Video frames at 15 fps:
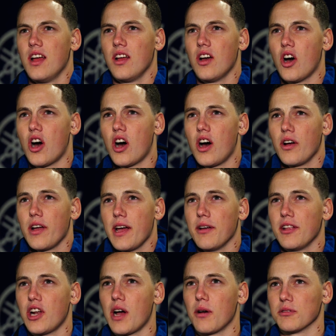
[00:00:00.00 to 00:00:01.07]
Oh,
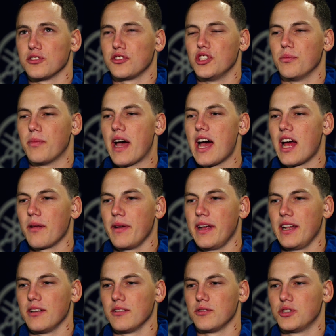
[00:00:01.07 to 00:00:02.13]
yeah, no, it wasn't too bad. I
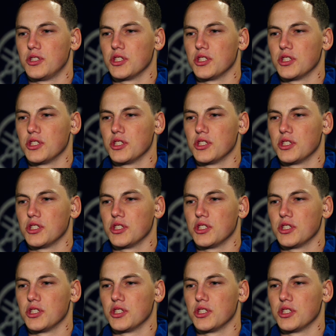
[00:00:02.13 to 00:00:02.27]
mean,